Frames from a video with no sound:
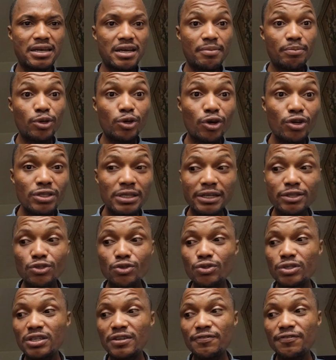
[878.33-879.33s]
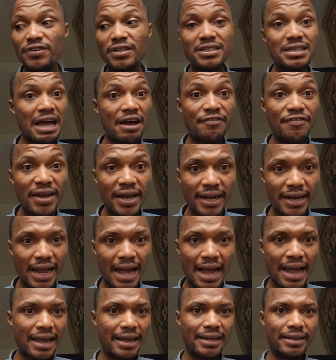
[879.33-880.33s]
because the tuition fees are very
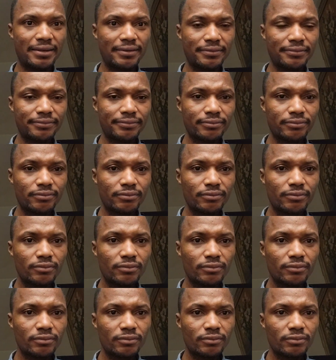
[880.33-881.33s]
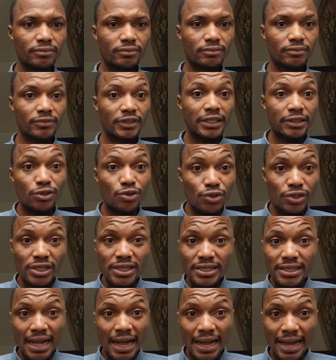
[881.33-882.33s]
high. The
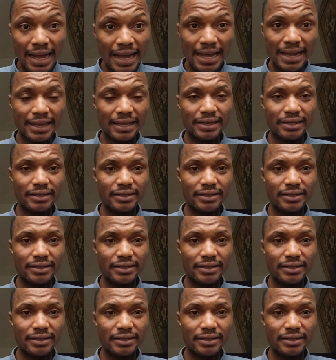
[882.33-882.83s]
tuitions are high.